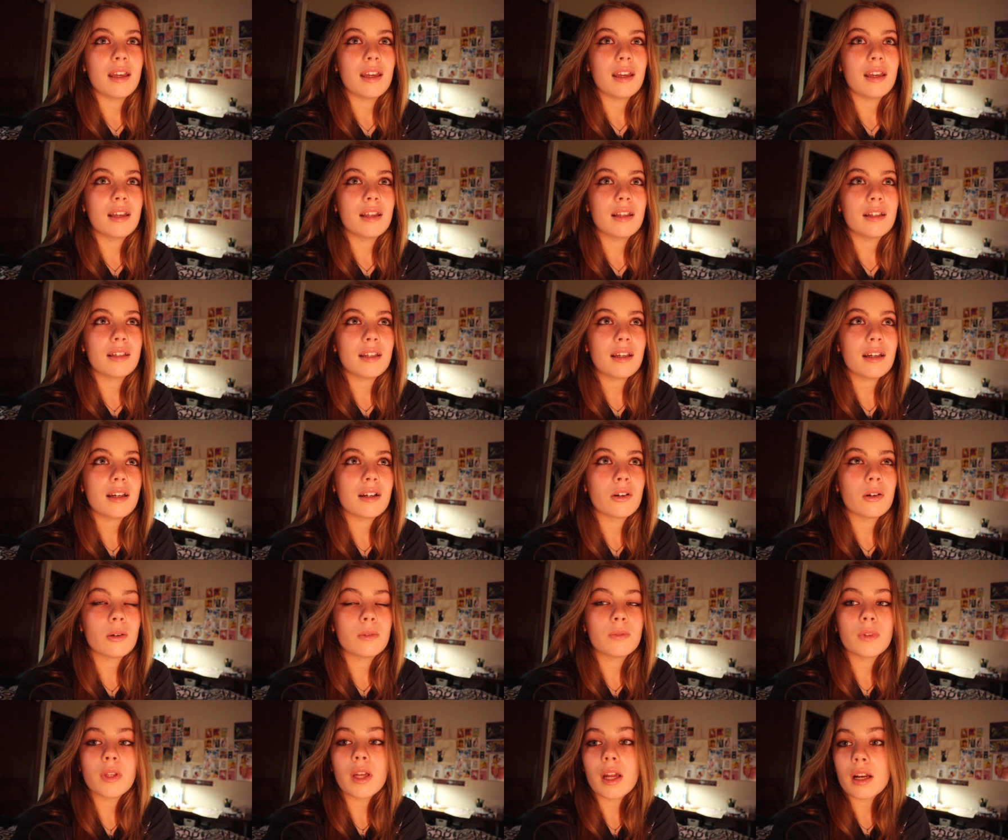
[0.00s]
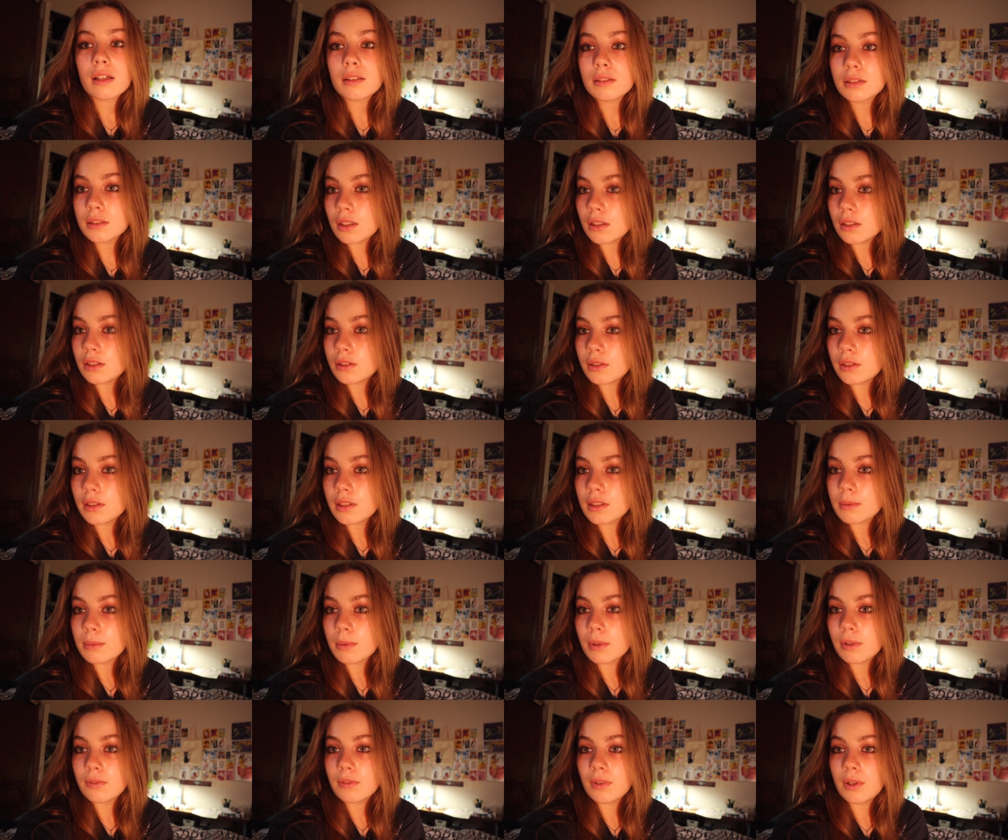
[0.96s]
And yeah, hopefully I can start doing
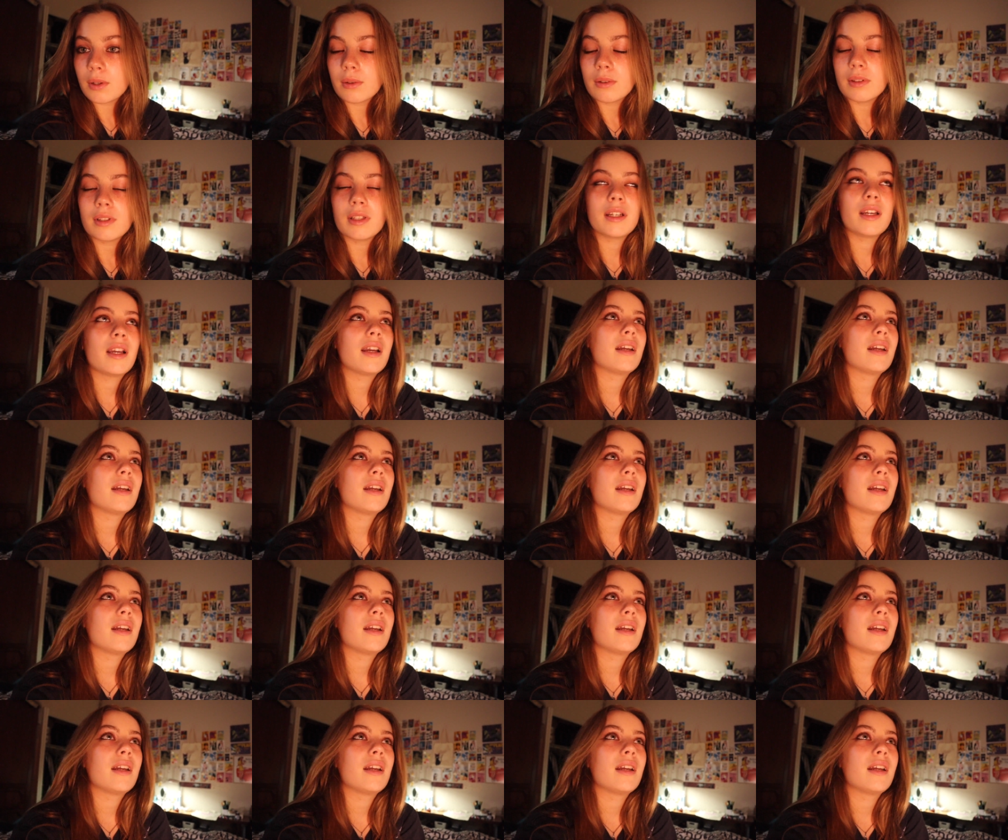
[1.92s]
this more frequently.